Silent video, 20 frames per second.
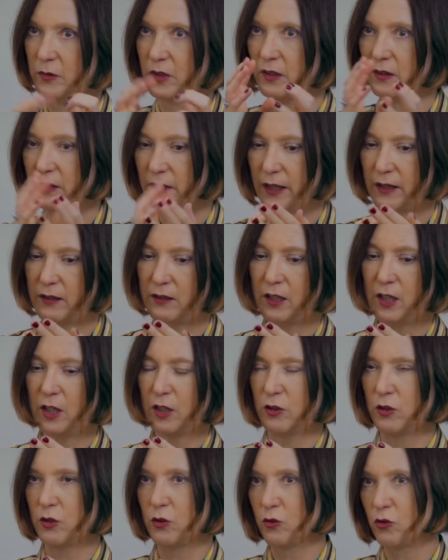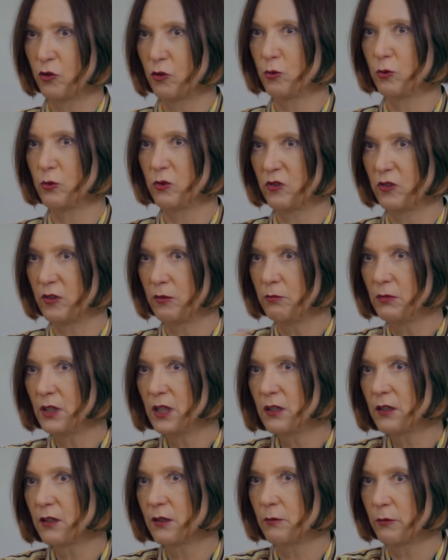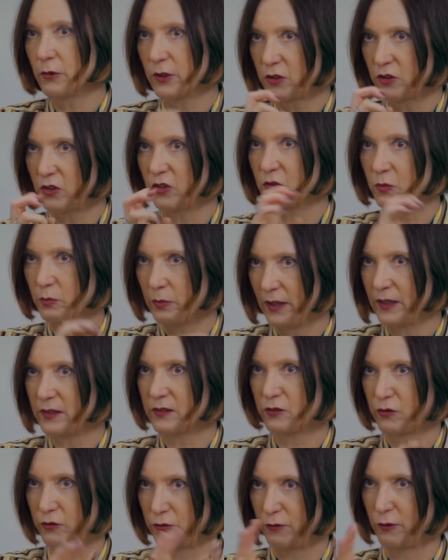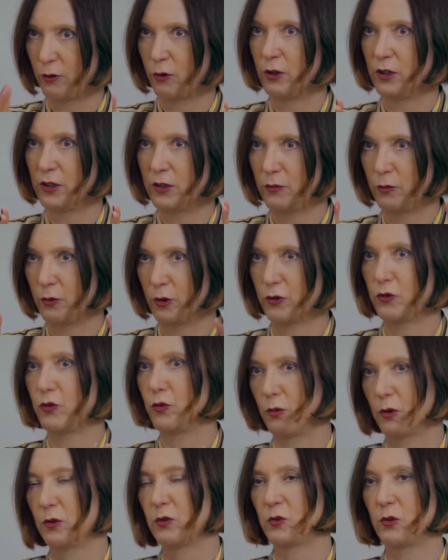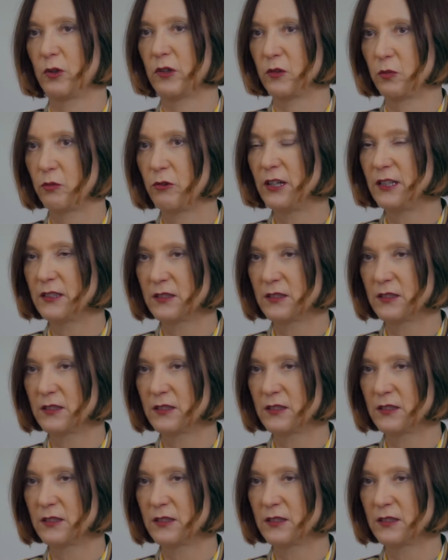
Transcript: and then you choose the medium which is best for what you want to express.